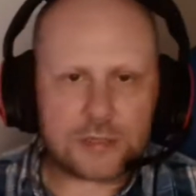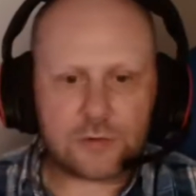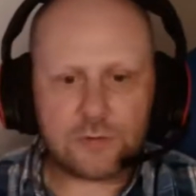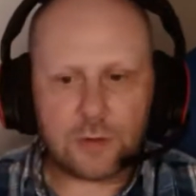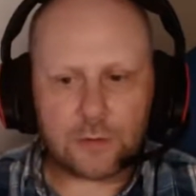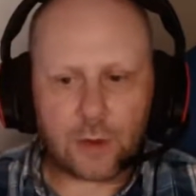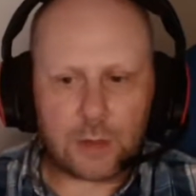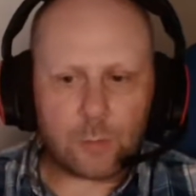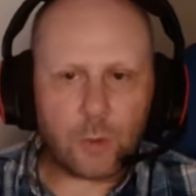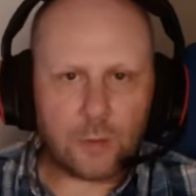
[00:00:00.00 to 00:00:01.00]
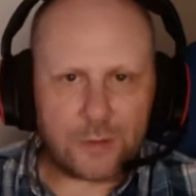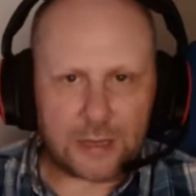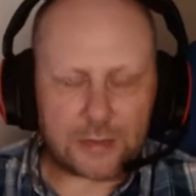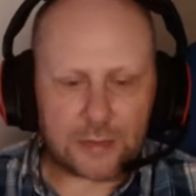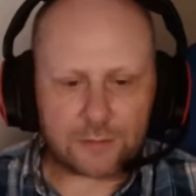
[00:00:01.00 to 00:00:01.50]
do know that I will be
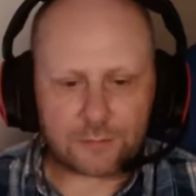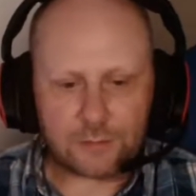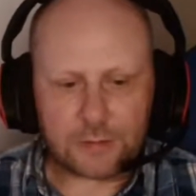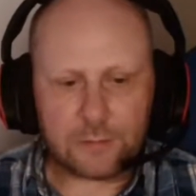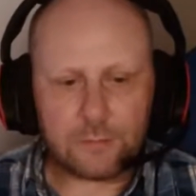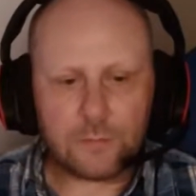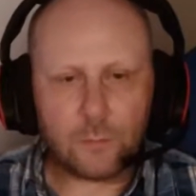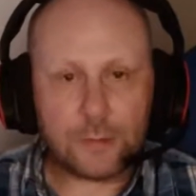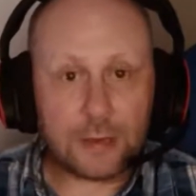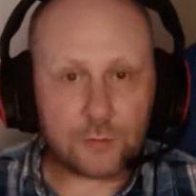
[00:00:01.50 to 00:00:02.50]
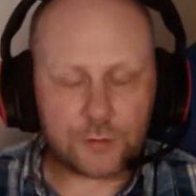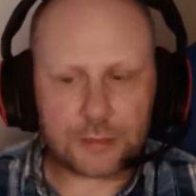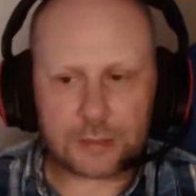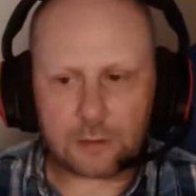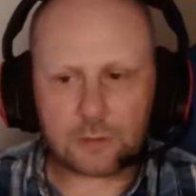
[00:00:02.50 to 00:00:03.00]
able to get through them without
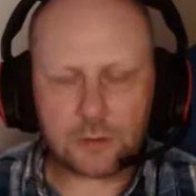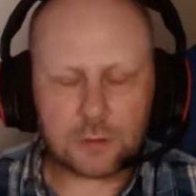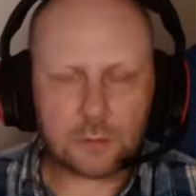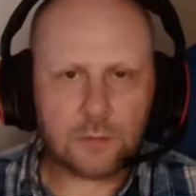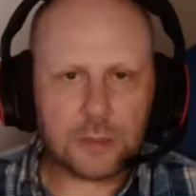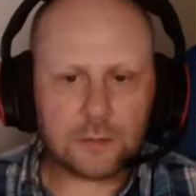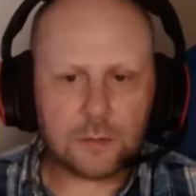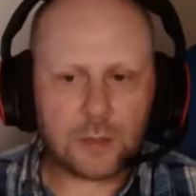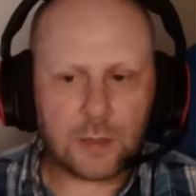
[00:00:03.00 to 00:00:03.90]
drinking alcohol. Then